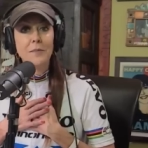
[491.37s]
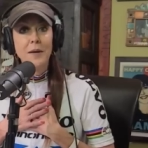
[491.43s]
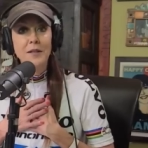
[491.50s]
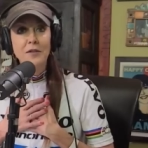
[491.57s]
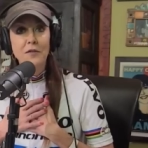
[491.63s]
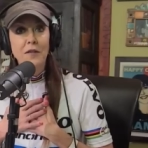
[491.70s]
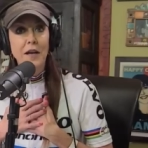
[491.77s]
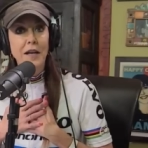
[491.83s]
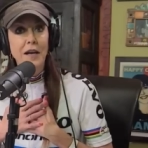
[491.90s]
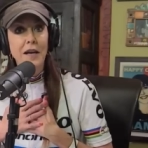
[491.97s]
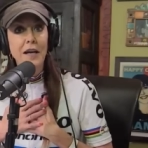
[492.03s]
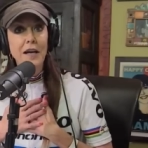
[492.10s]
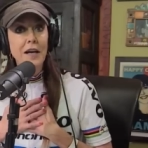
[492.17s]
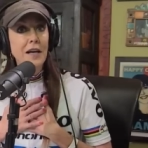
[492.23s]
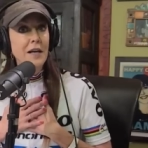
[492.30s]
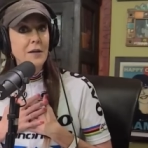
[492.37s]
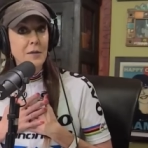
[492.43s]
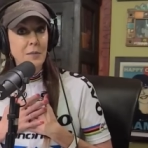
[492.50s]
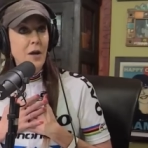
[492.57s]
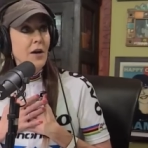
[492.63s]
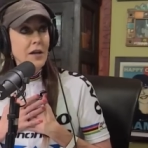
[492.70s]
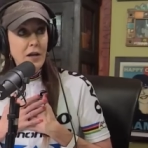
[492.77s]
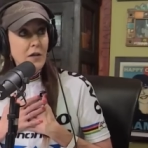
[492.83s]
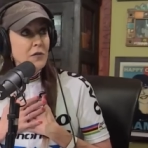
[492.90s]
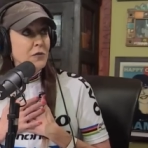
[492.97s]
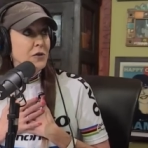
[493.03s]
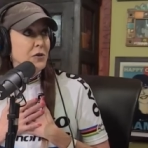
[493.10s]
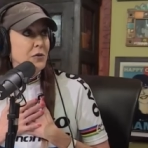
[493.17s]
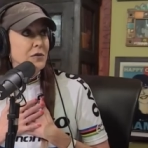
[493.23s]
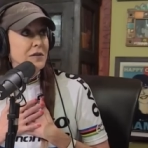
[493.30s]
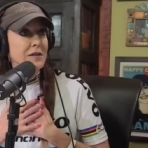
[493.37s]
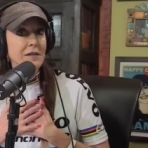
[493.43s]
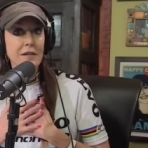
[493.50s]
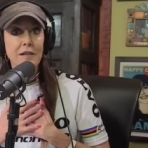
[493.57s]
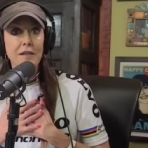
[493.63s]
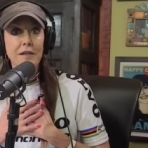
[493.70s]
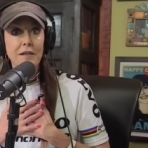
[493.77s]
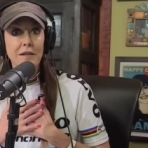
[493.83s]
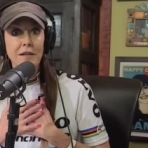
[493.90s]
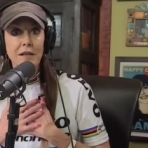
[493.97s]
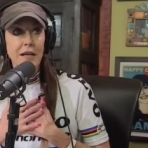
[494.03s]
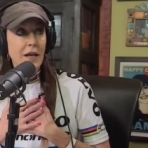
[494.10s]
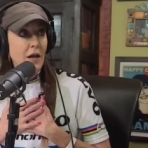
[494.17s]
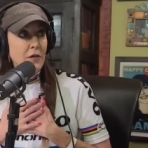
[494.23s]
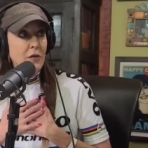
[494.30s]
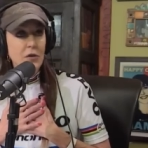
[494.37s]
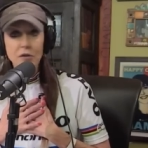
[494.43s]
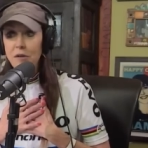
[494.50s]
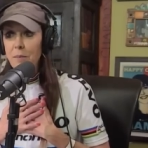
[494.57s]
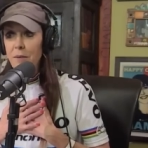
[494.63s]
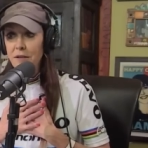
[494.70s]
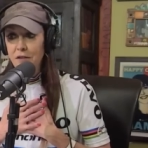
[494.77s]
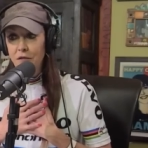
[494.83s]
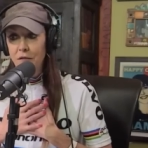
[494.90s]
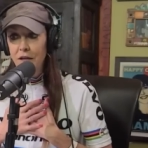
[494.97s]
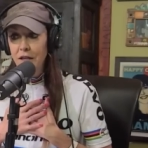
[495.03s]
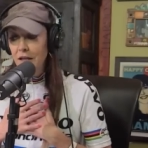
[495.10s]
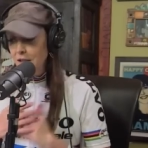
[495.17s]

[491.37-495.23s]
Pennsylvania. Oh, my God. In other news. Oh, dear. In other news in Pennsylvania.